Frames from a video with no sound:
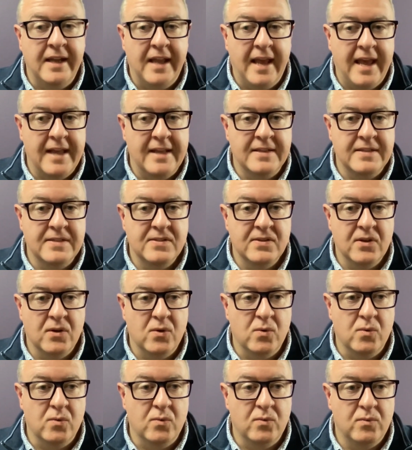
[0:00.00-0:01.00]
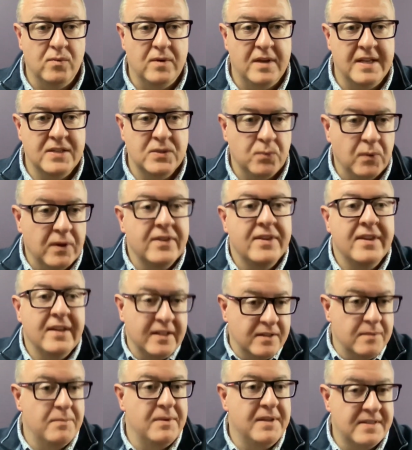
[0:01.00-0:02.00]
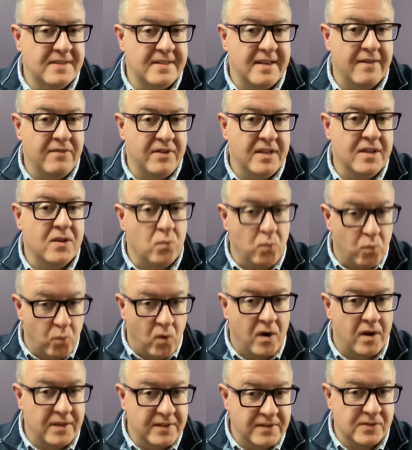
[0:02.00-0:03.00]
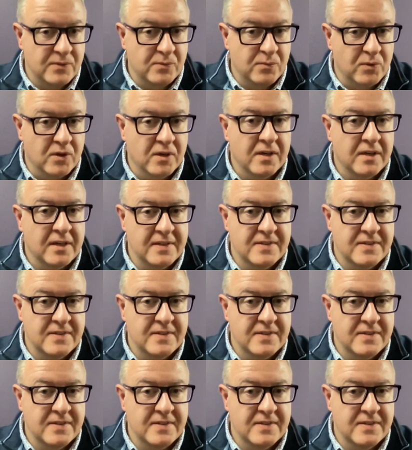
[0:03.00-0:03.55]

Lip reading: And so it's one thing to be 70 and want to work.